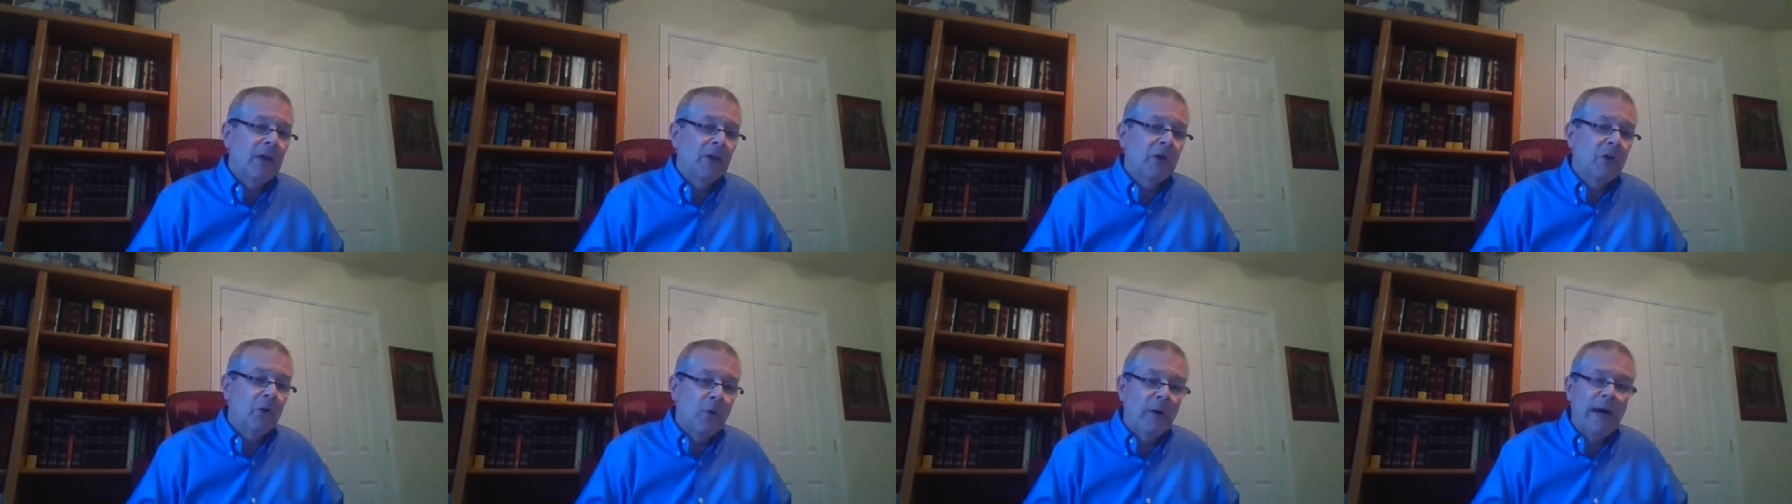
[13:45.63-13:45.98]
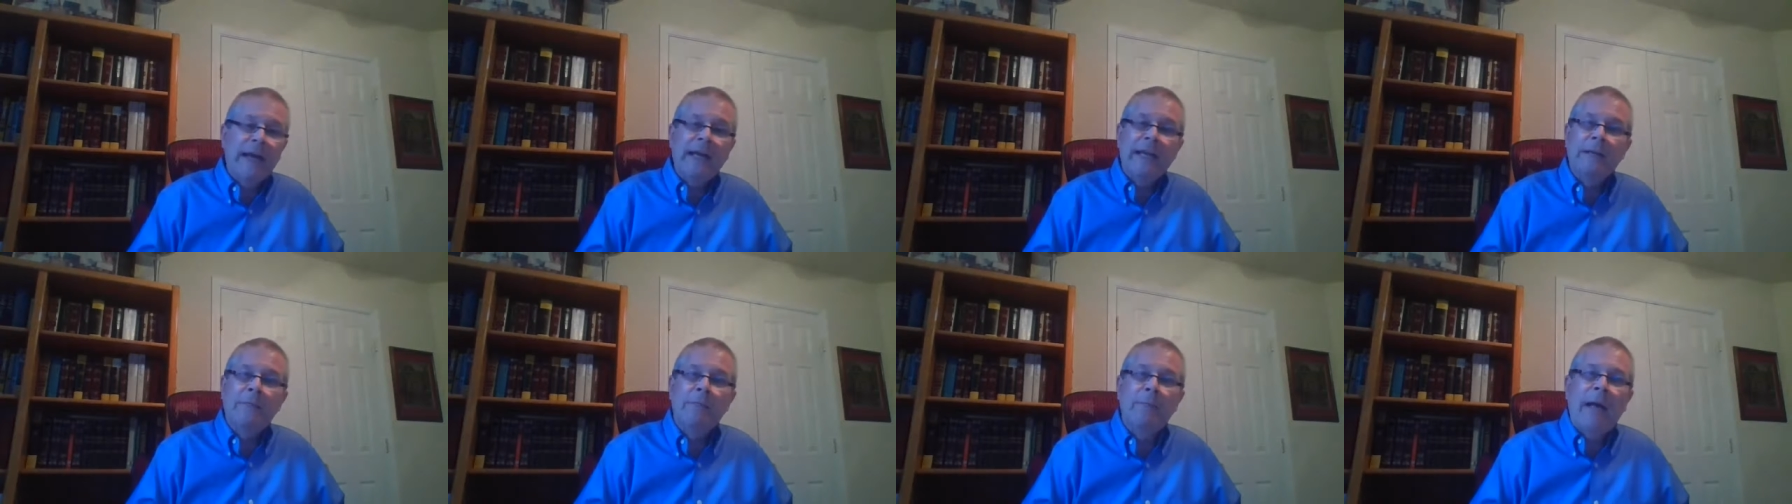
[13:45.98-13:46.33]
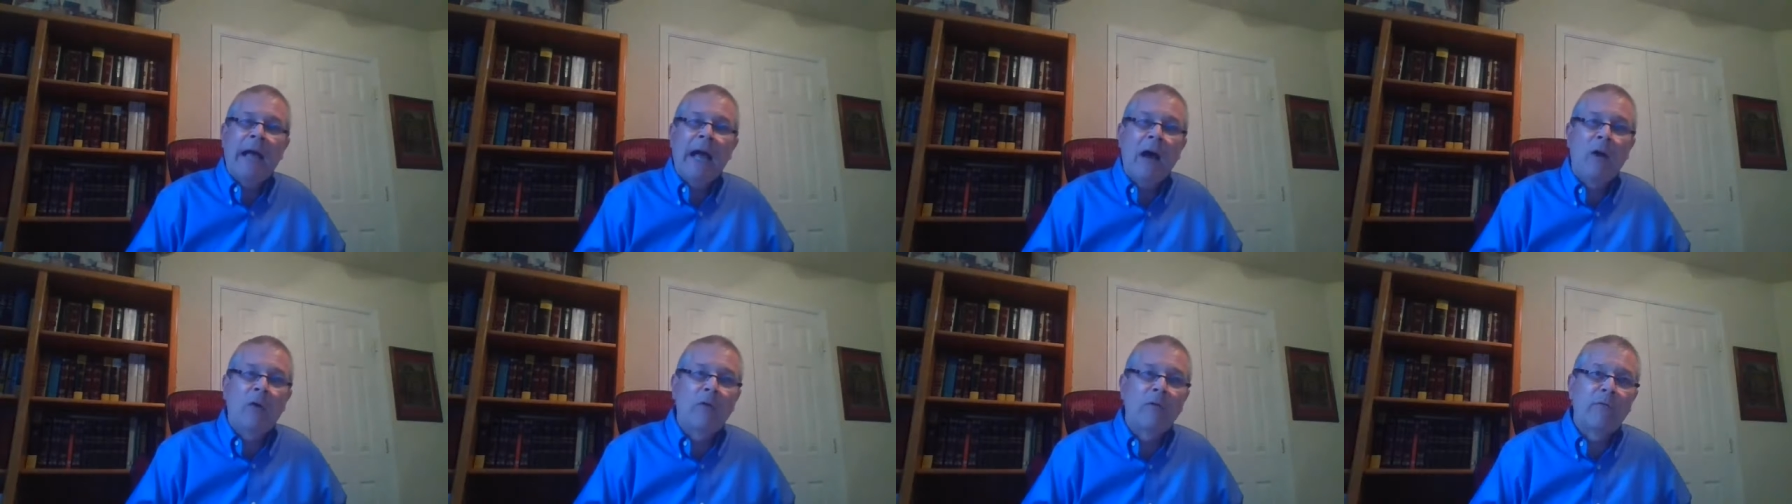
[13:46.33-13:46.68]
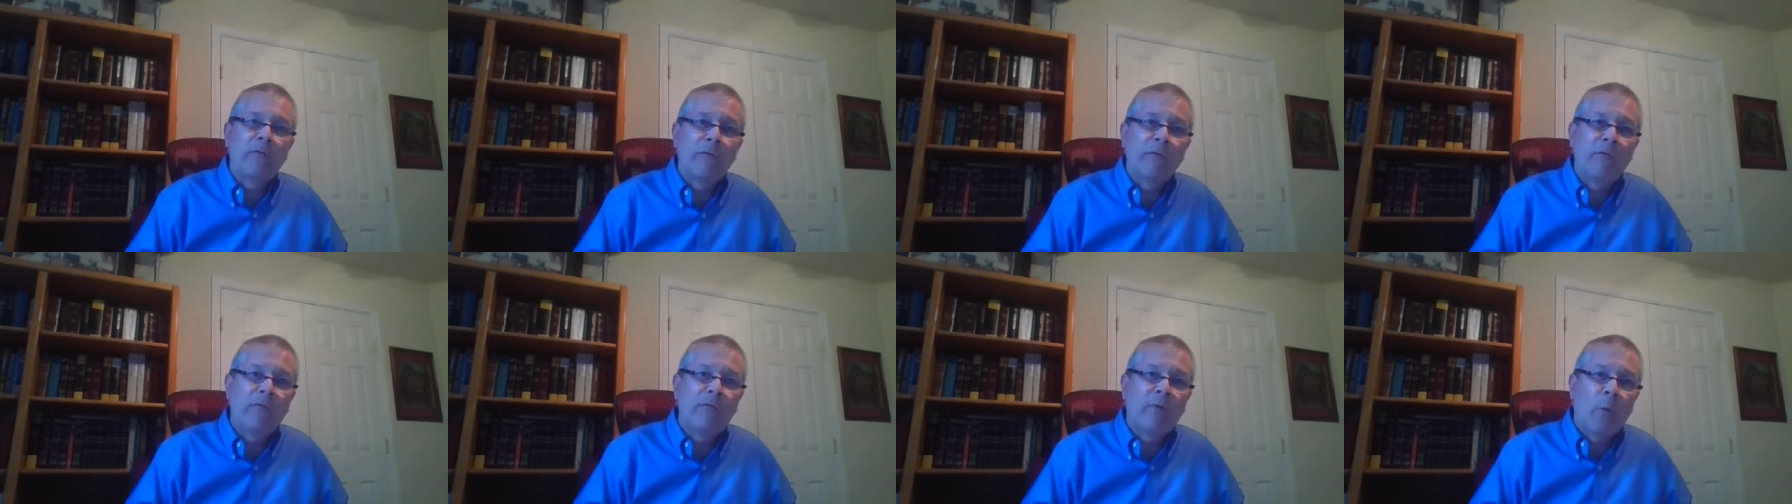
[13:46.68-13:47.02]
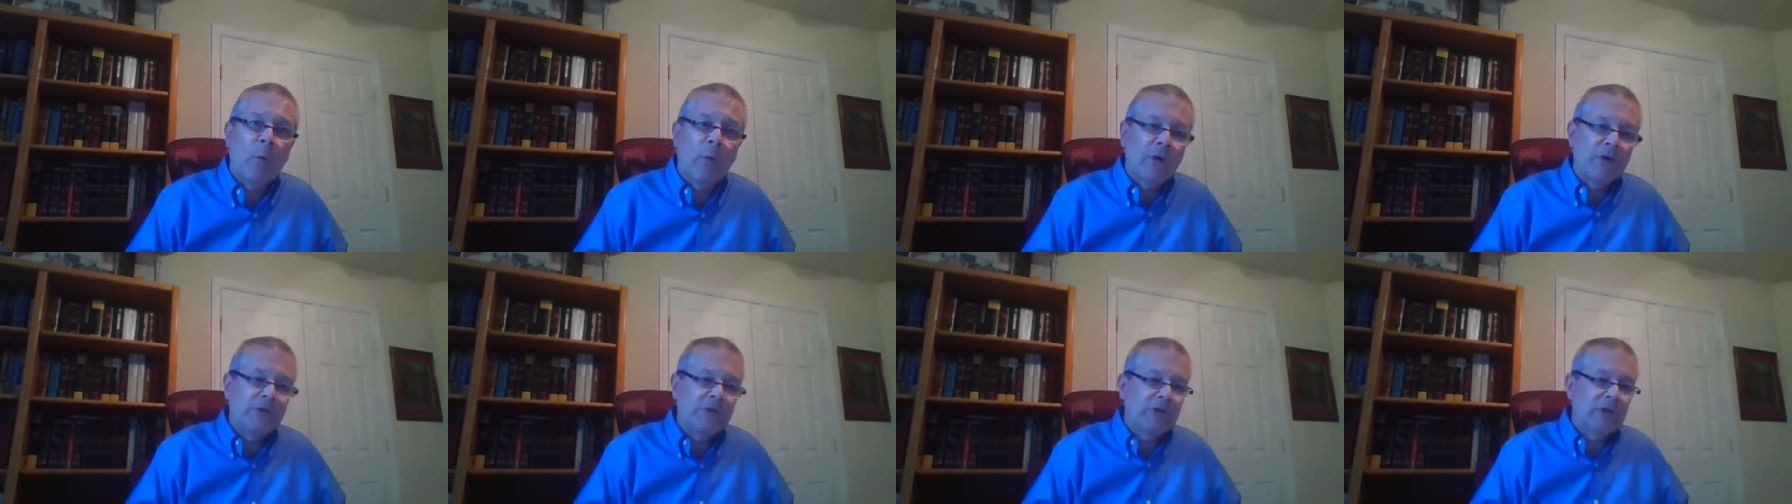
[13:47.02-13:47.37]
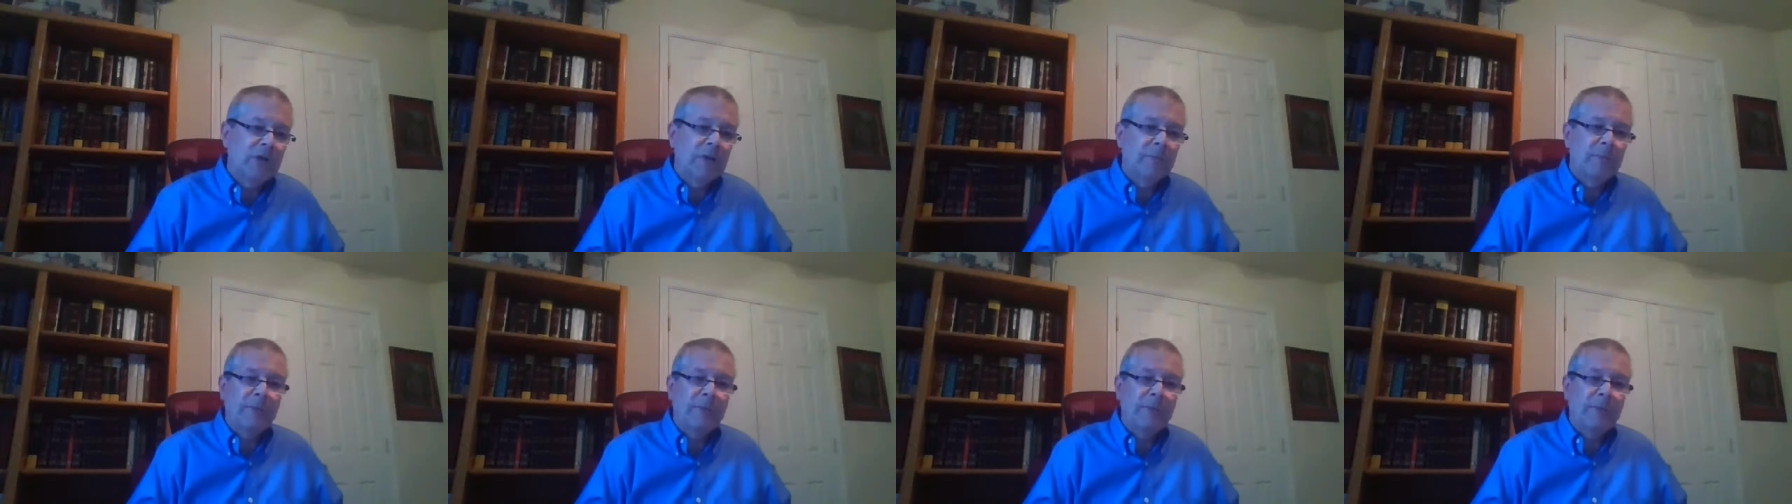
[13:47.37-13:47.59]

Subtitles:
great and powerful force to the